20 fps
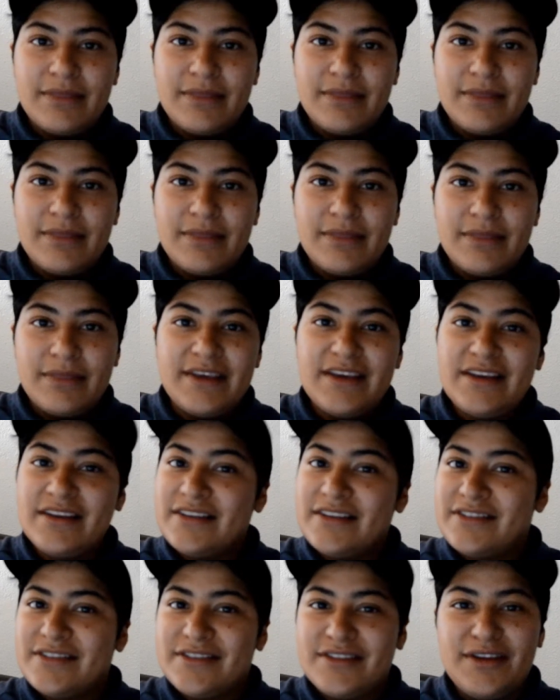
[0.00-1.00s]

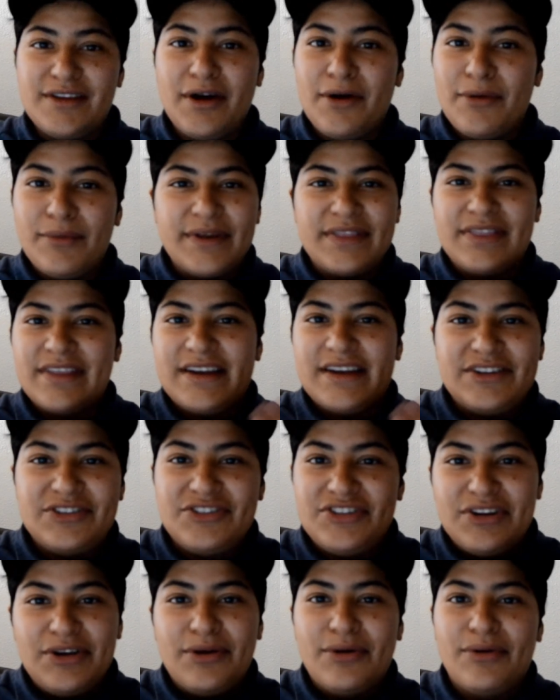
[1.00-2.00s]
These go with like
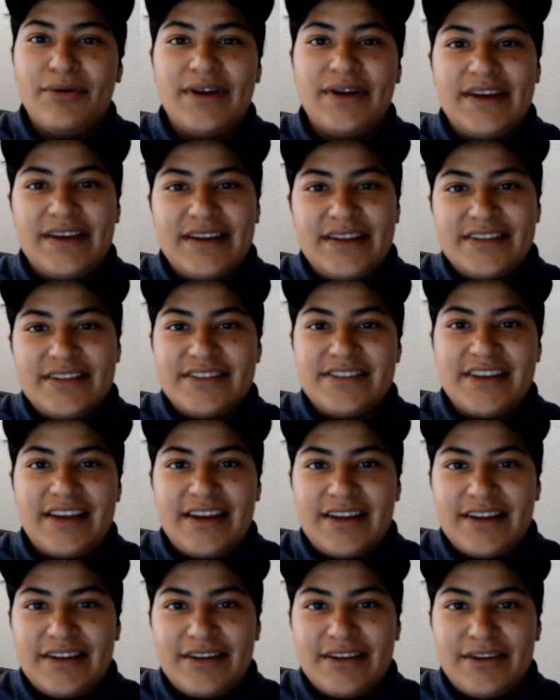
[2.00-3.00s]
geogrids
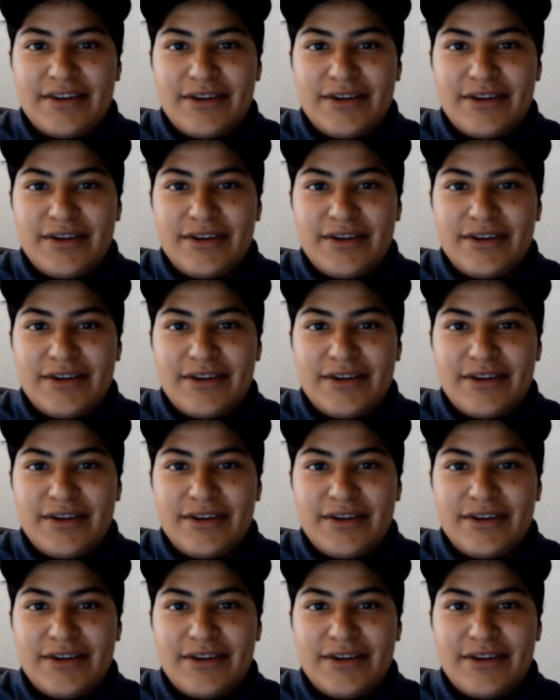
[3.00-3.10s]
and